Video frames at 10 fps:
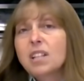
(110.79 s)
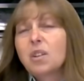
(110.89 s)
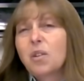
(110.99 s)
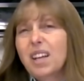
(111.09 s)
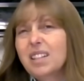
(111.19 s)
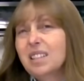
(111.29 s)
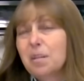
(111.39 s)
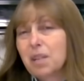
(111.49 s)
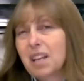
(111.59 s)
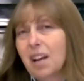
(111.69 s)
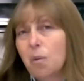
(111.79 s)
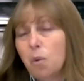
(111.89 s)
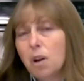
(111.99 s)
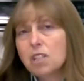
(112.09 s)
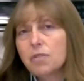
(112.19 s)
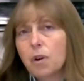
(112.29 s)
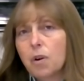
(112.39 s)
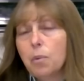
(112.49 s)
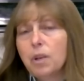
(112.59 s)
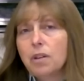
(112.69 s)
So that's something to kind of watch
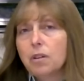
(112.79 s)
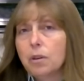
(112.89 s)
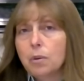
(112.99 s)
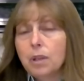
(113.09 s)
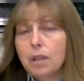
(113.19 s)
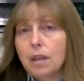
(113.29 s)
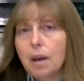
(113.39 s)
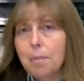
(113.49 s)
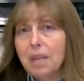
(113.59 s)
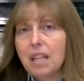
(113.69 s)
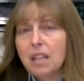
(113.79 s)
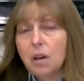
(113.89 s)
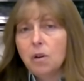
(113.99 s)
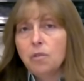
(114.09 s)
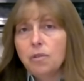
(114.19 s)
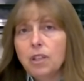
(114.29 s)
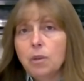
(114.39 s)
for when you're doing a meatloaf.